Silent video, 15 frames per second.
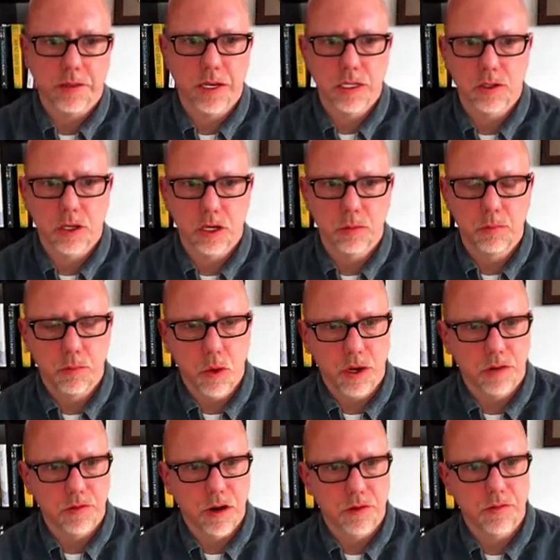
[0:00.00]
That's our
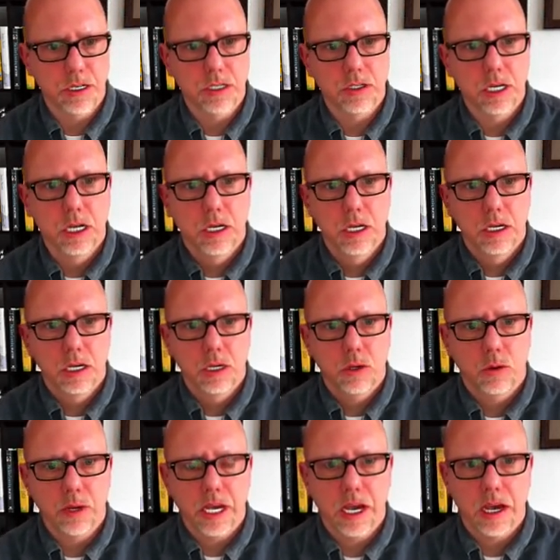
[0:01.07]
point of reference.
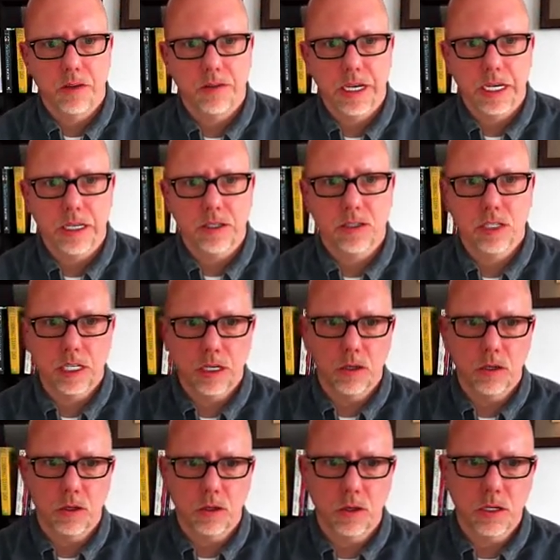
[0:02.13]
We have a
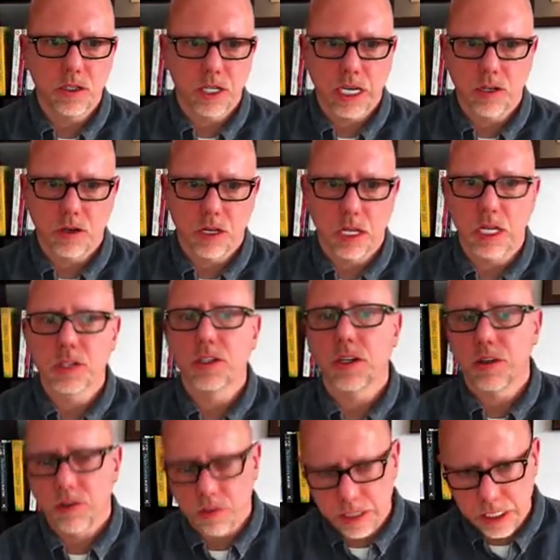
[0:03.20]
single Cassandra cluster,
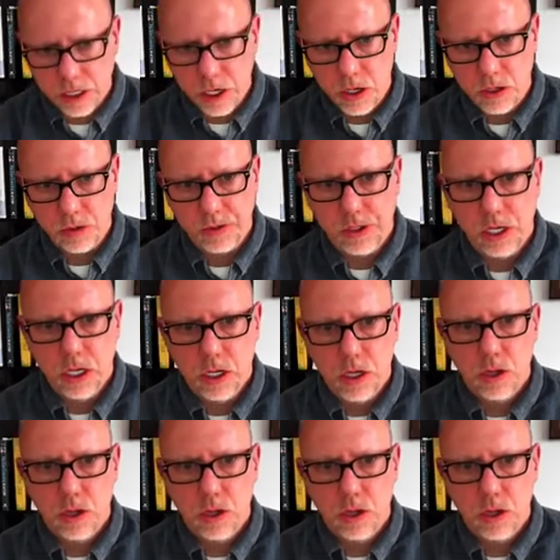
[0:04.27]
3 nodes